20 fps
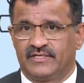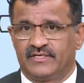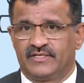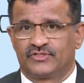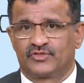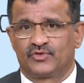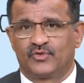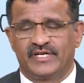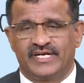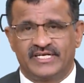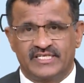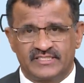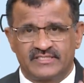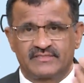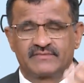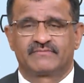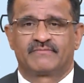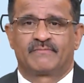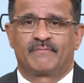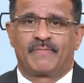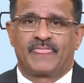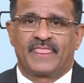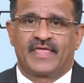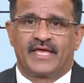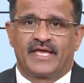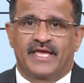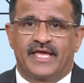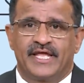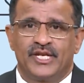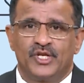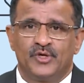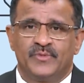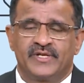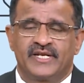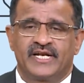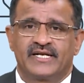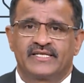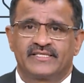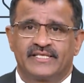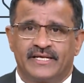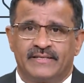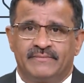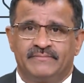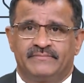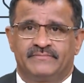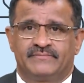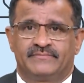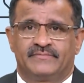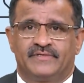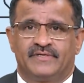So, let us enumerate them.